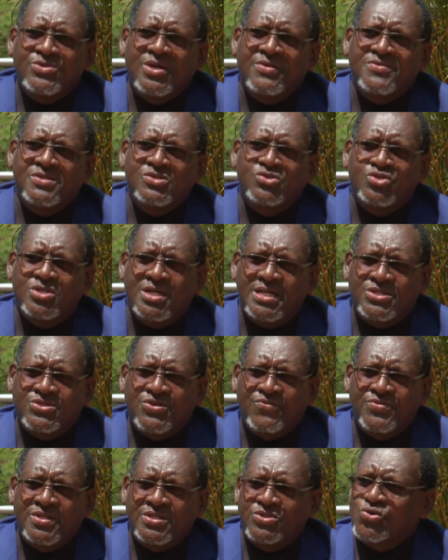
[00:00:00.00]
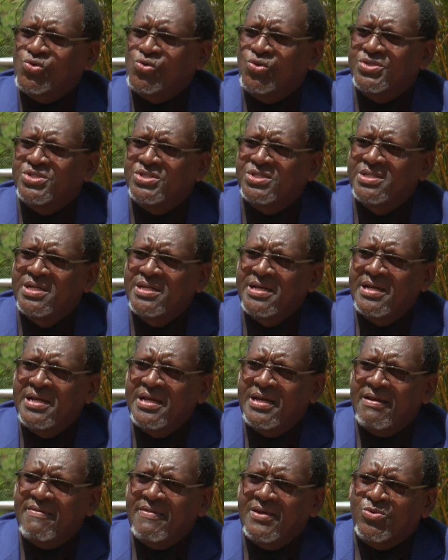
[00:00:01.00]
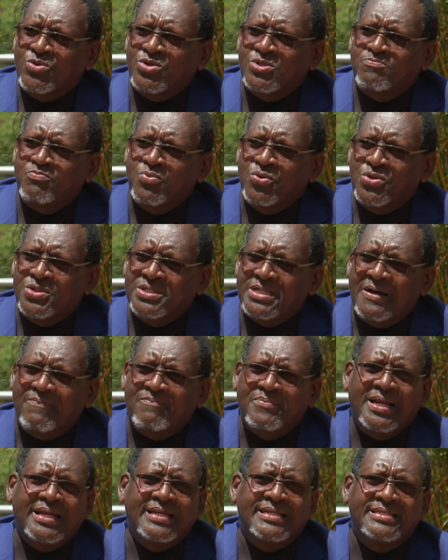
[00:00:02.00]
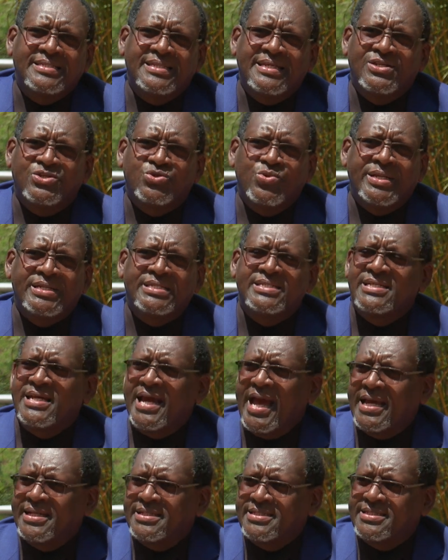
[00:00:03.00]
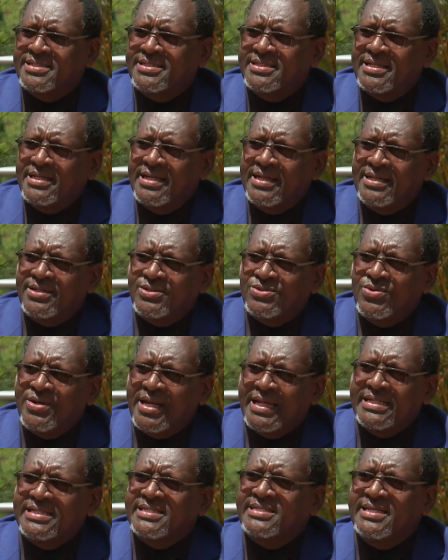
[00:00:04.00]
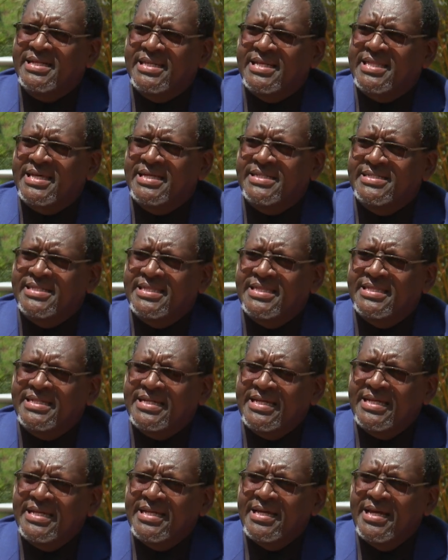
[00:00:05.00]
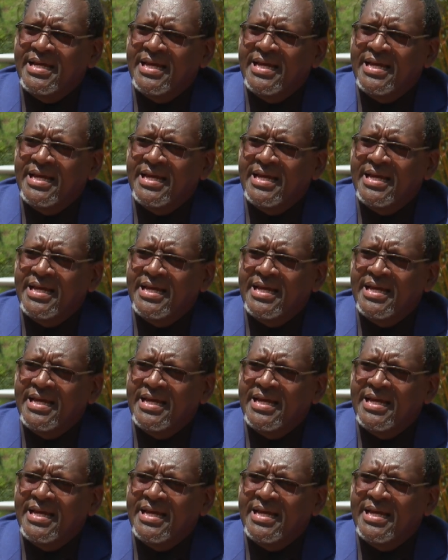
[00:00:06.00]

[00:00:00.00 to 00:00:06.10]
You have the Church of the Torch that was put up 1928 to 1933.